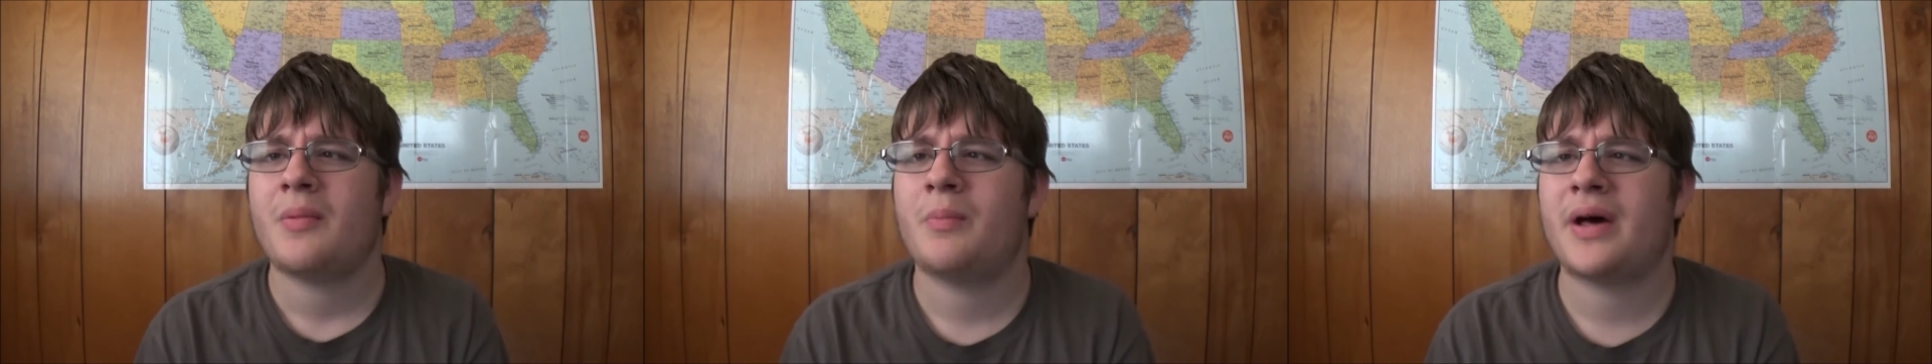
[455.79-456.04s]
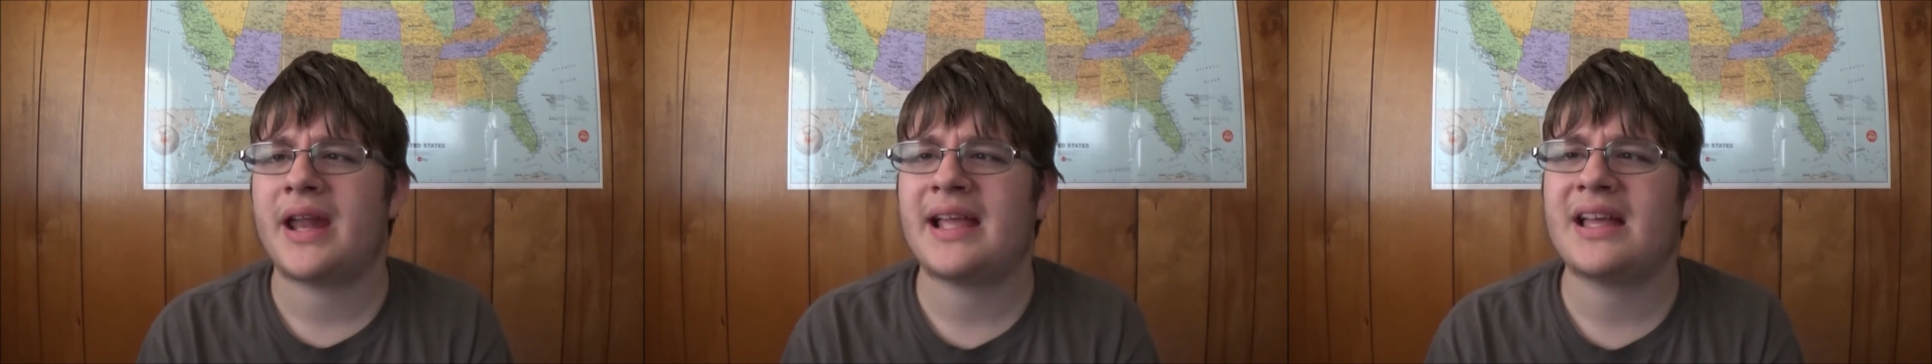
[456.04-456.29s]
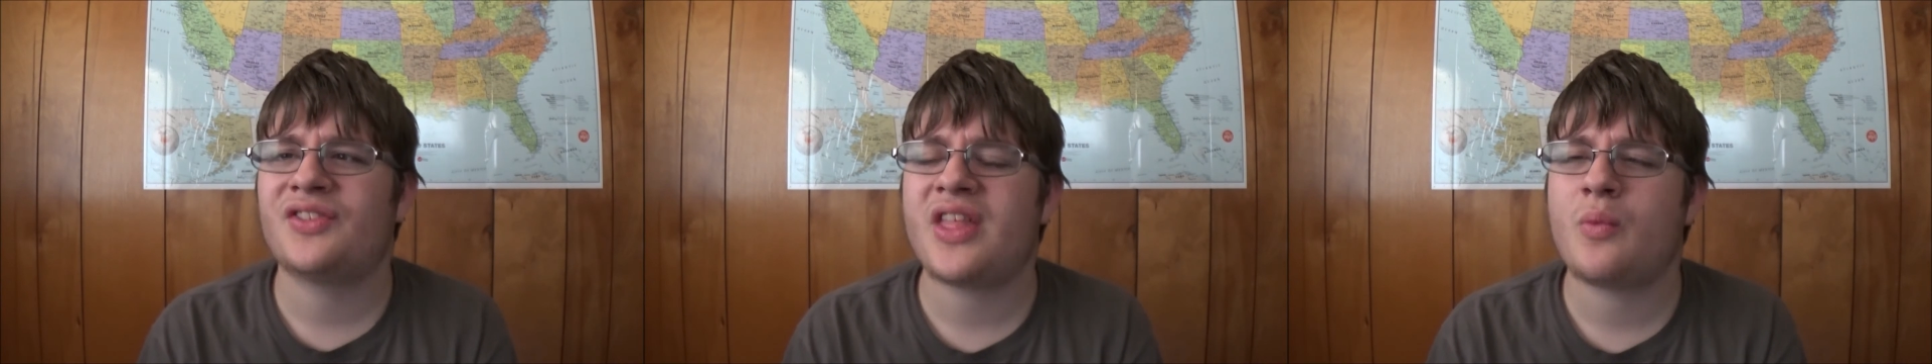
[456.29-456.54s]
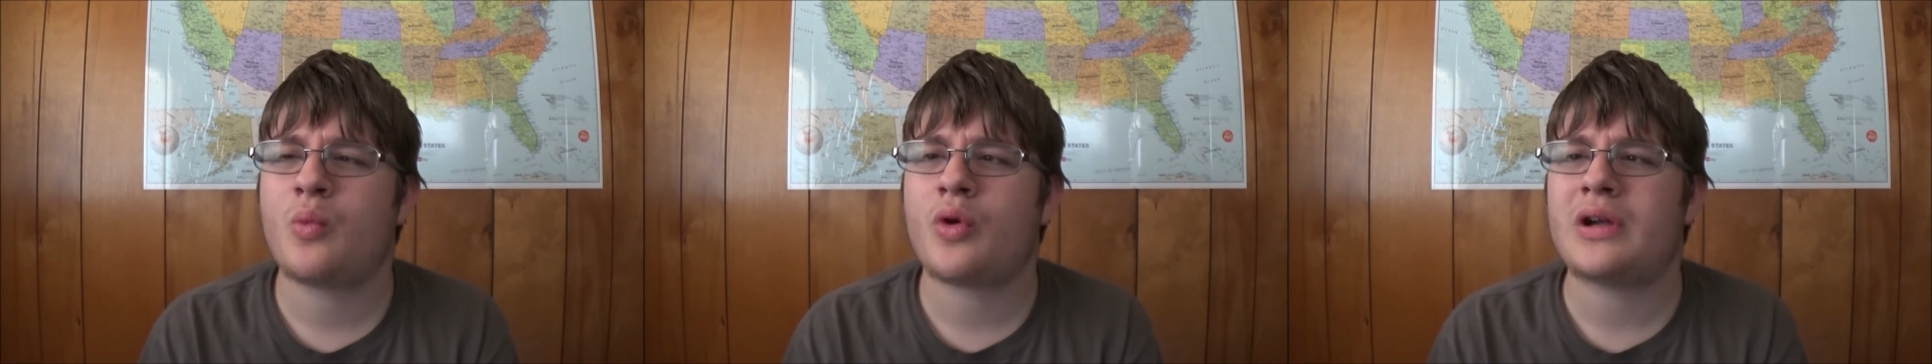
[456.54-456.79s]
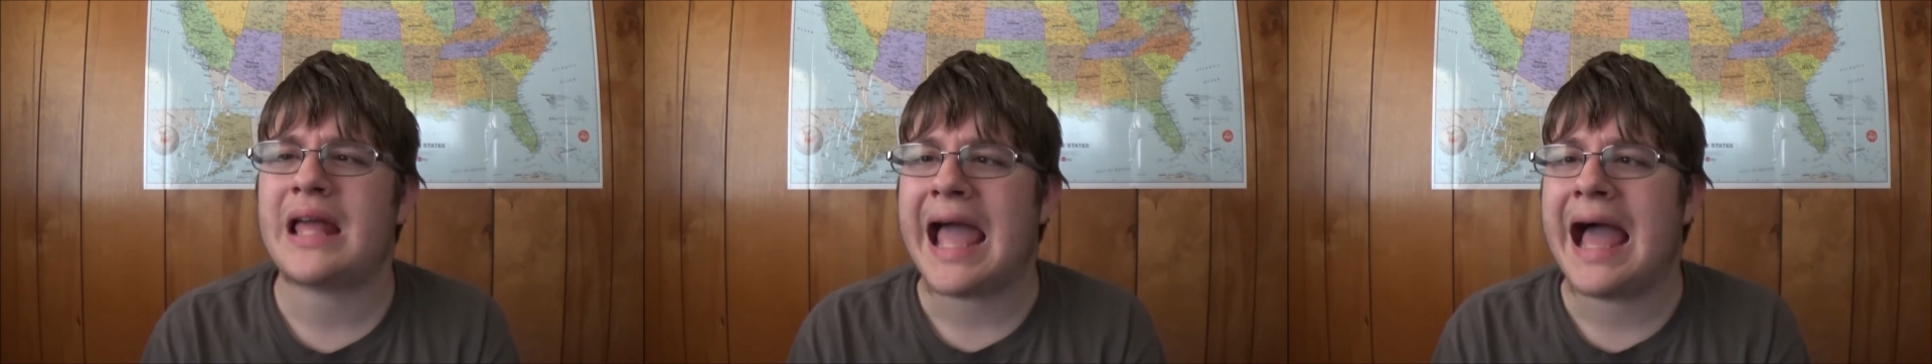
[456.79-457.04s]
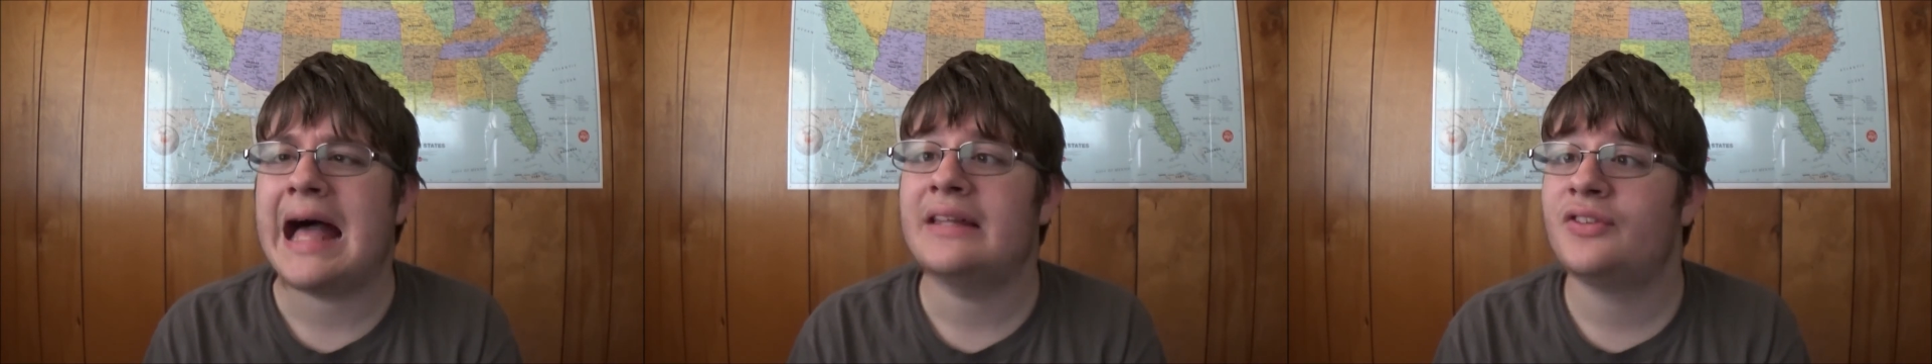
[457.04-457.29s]
but I guess they weren't
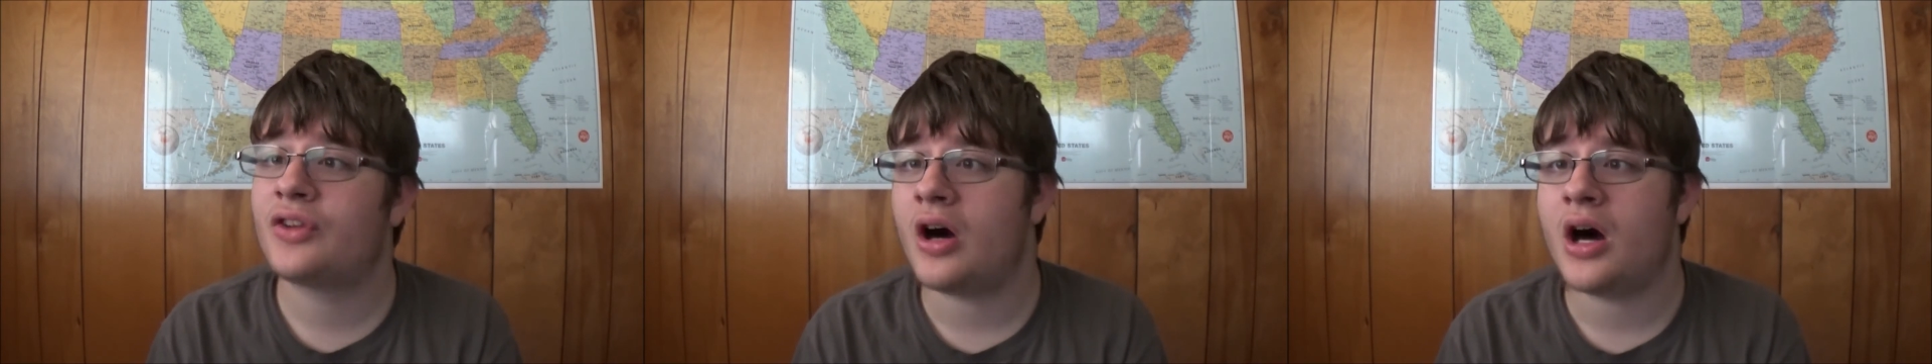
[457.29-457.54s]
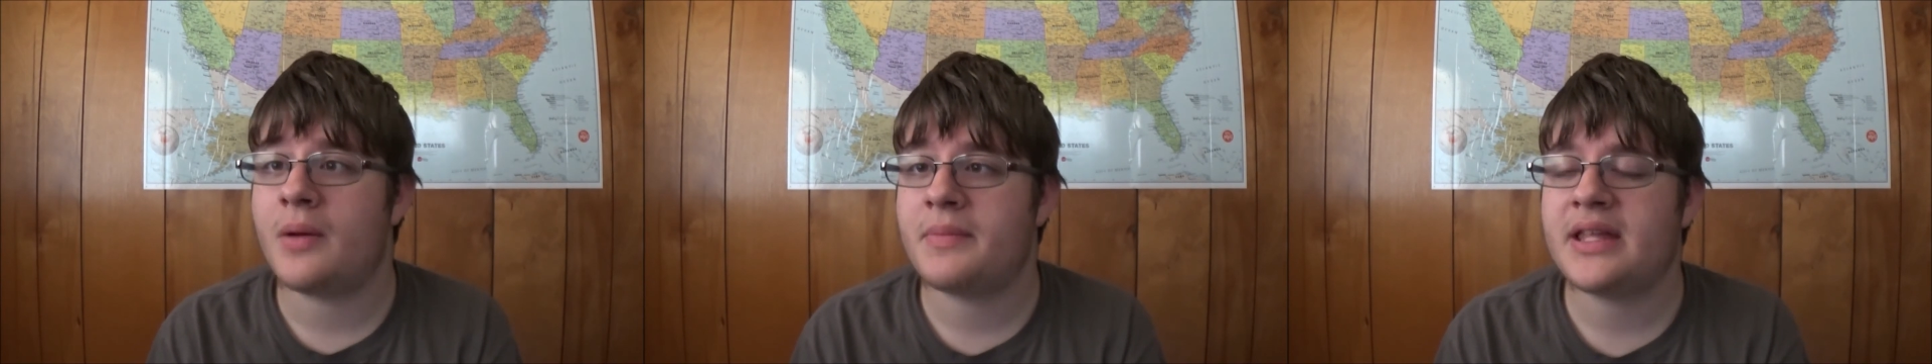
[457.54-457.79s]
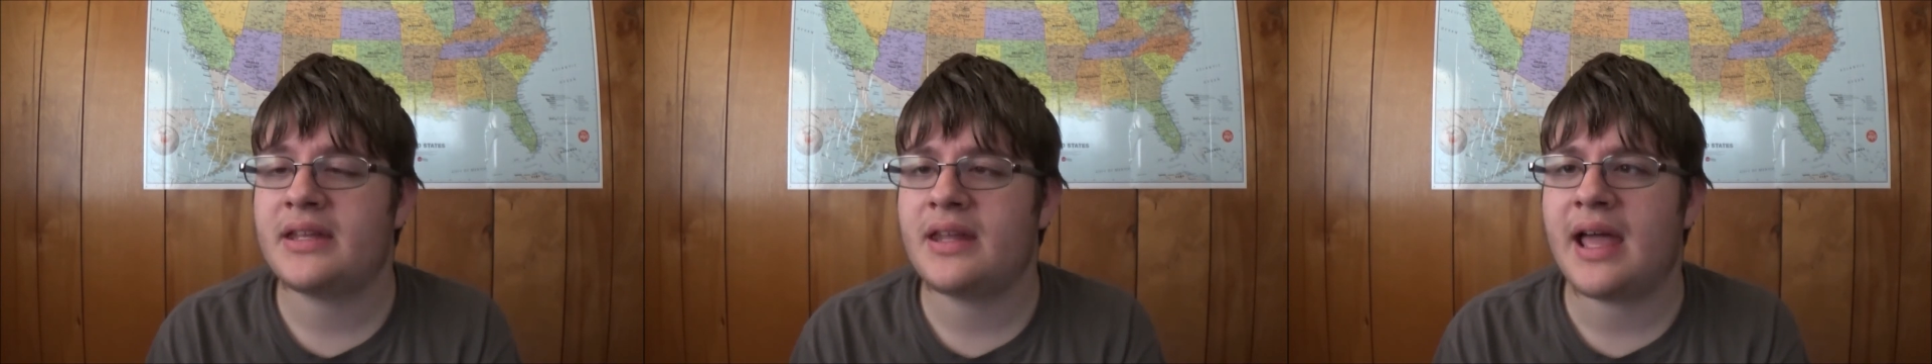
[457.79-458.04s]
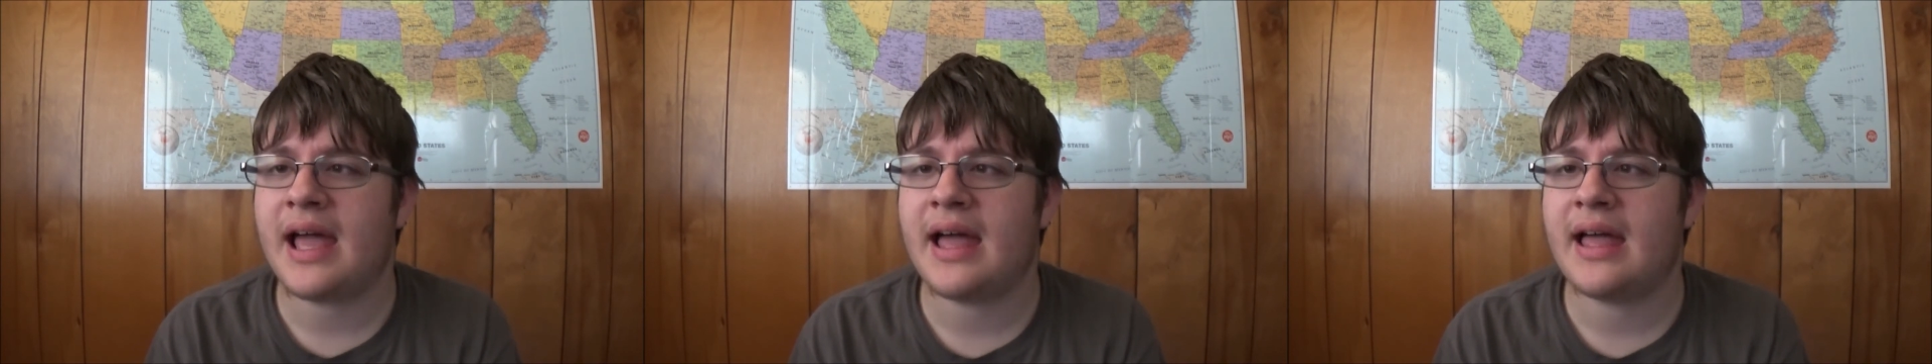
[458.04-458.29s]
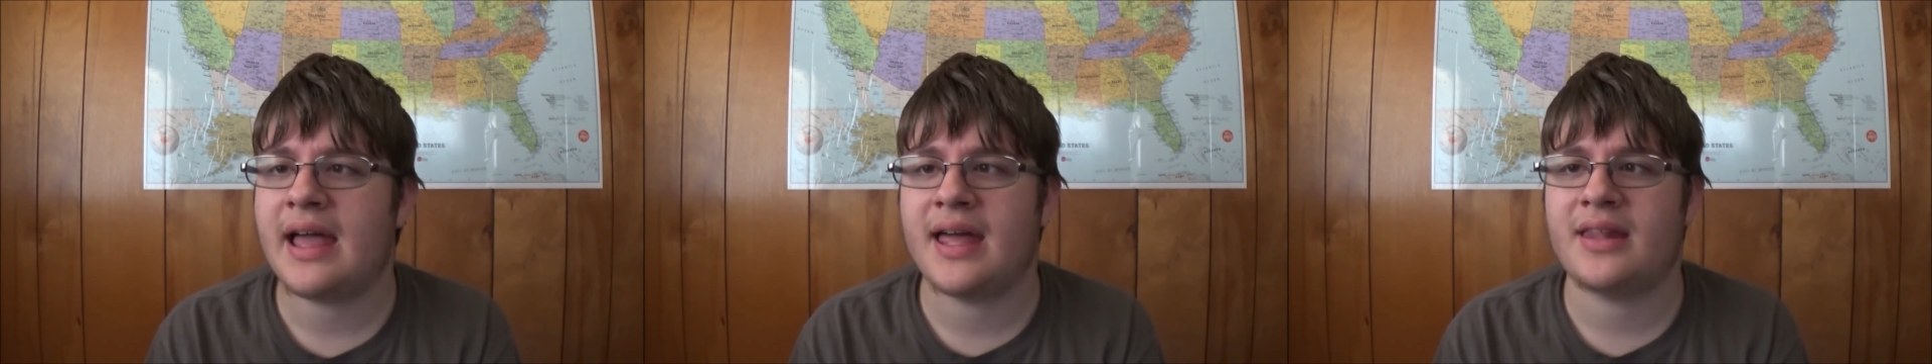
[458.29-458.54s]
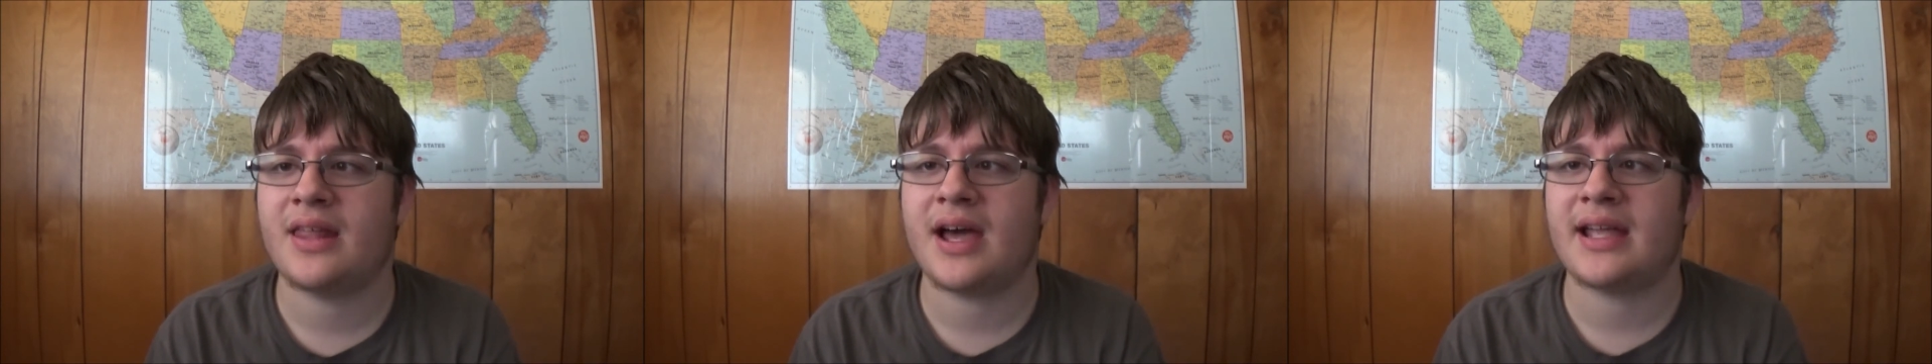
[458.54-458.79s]
as common,
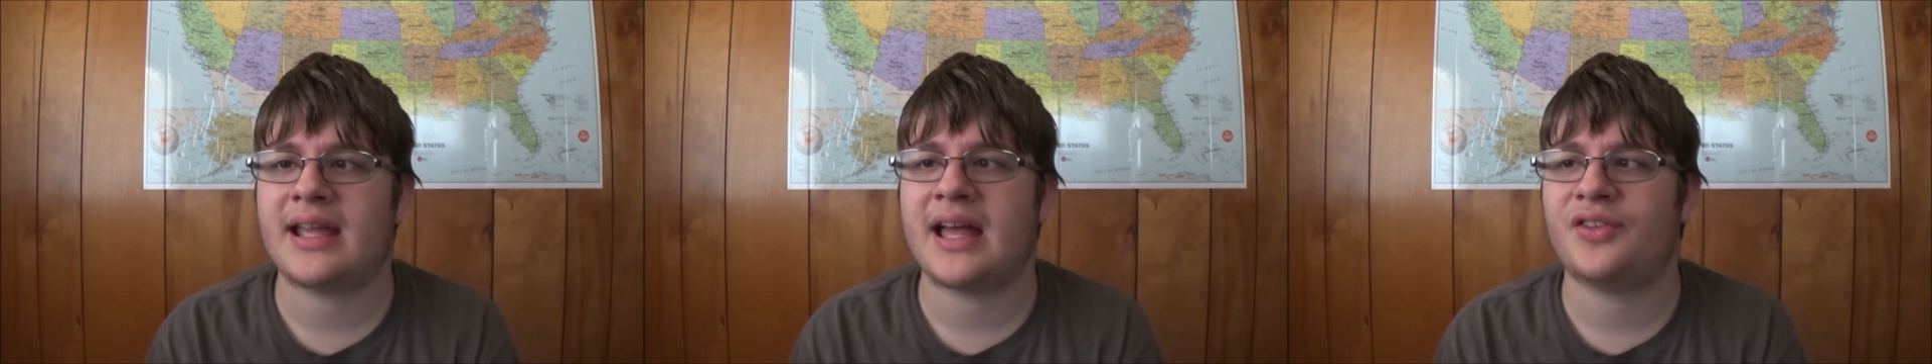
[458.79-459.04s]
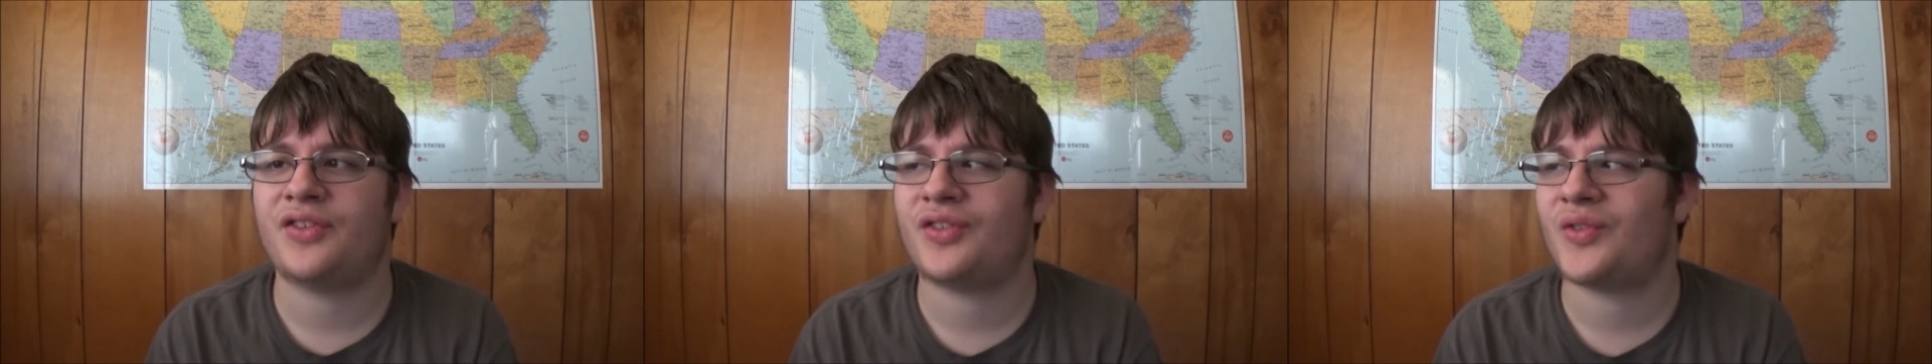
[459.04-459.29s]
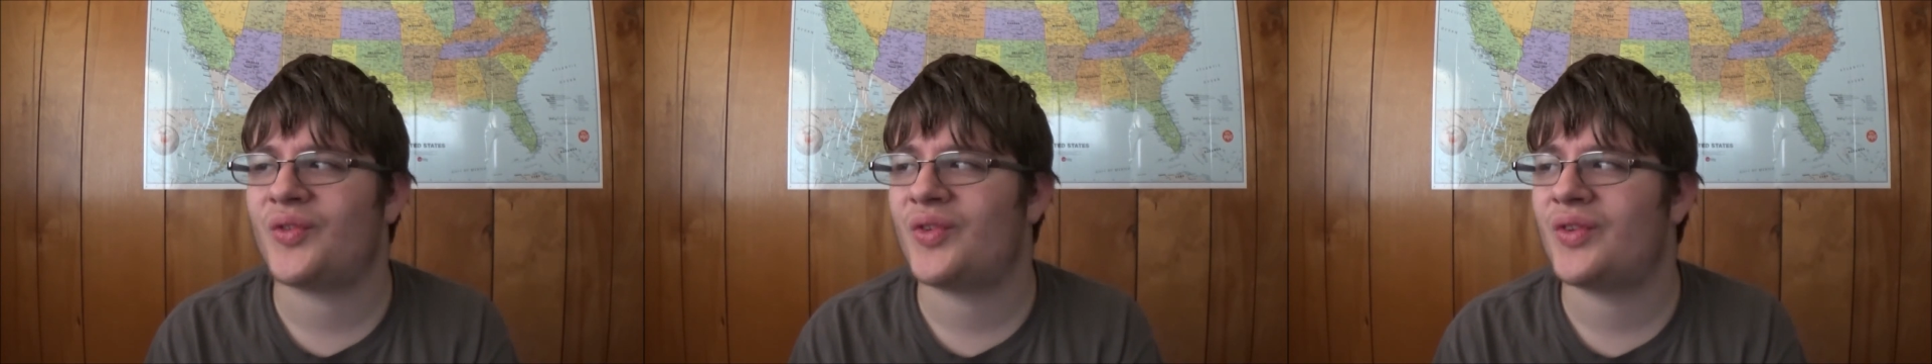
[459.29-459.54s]
and I guess,